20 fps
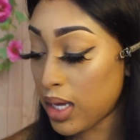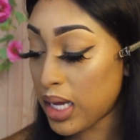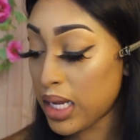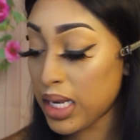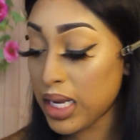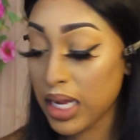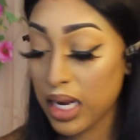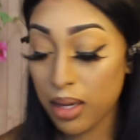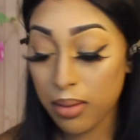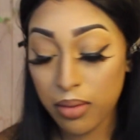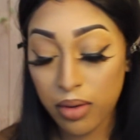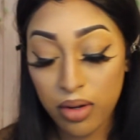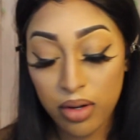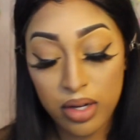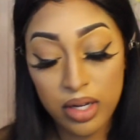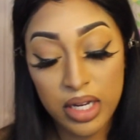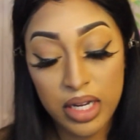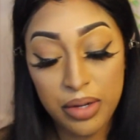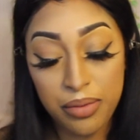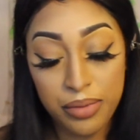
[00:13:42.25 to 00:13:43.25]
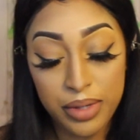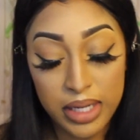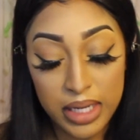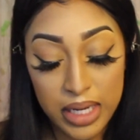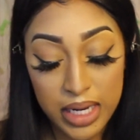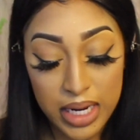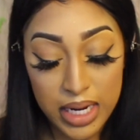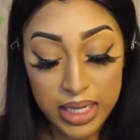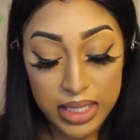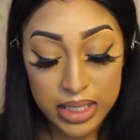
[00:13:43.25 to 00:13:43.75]
And then I'm going in with
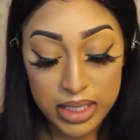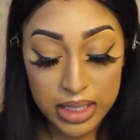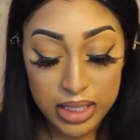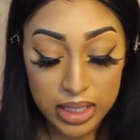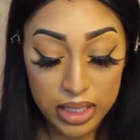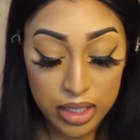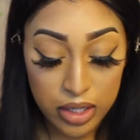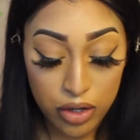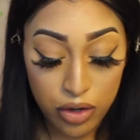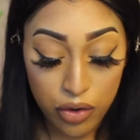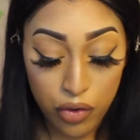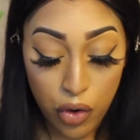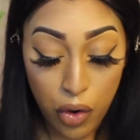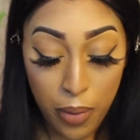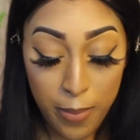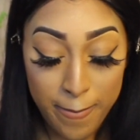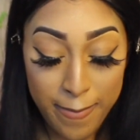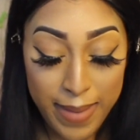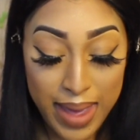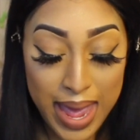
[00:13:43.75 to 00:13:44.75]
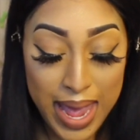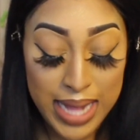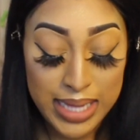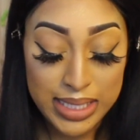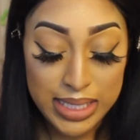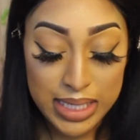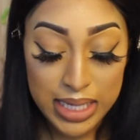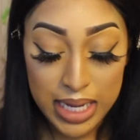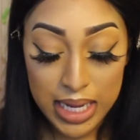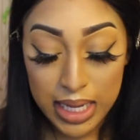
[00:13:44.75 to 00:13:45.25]
NYX
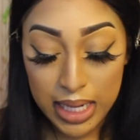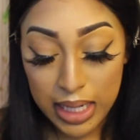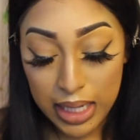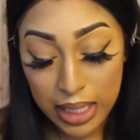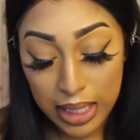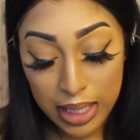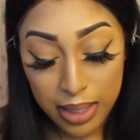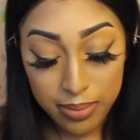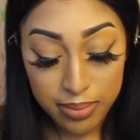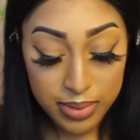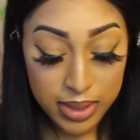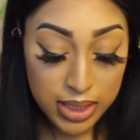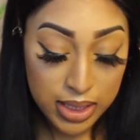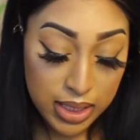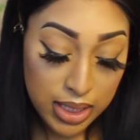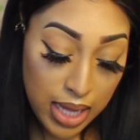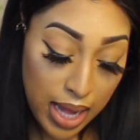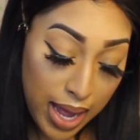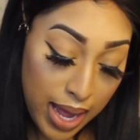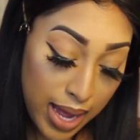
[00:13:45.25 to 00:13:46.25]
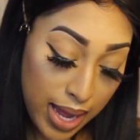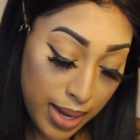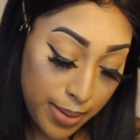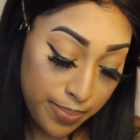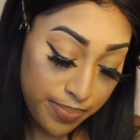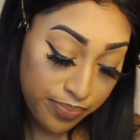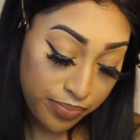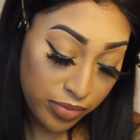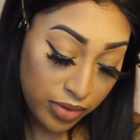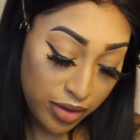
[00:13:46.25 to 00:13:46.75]
Chromatic Lipstick,
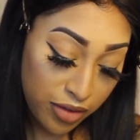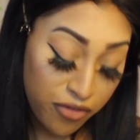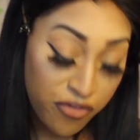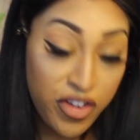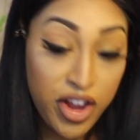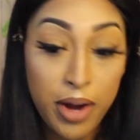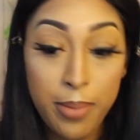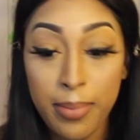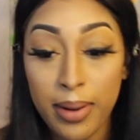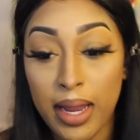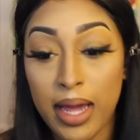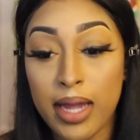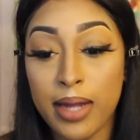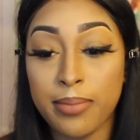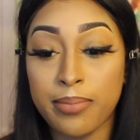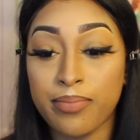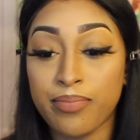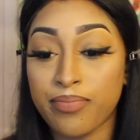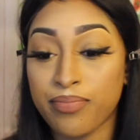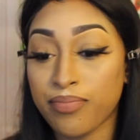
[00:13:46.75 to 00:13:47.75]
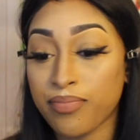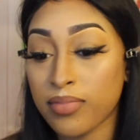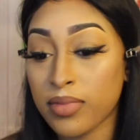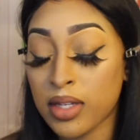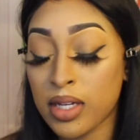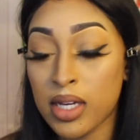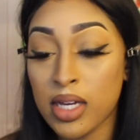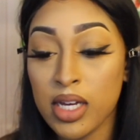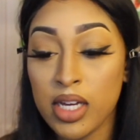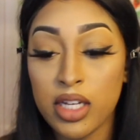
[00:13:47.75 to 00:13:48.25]
Fair Play.
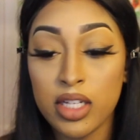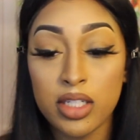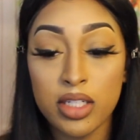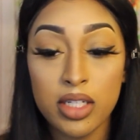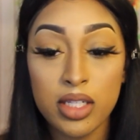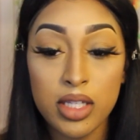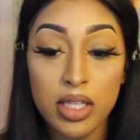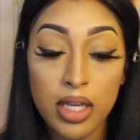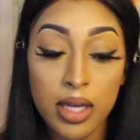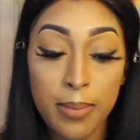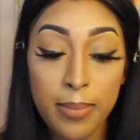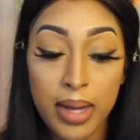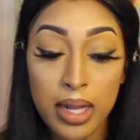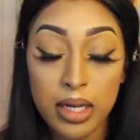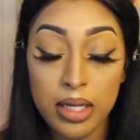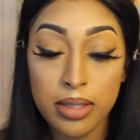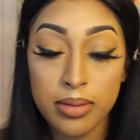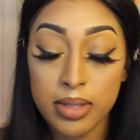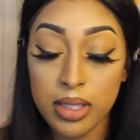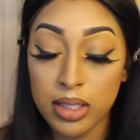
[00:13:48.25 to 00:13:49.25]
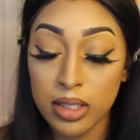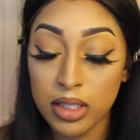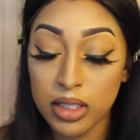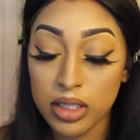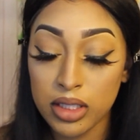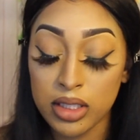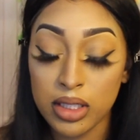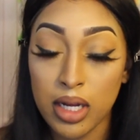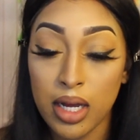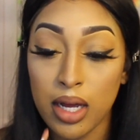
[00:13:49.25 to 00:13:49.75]
Just to give my lips a little
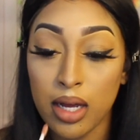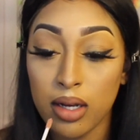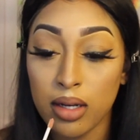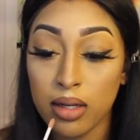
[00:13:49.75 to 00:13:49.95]
shine.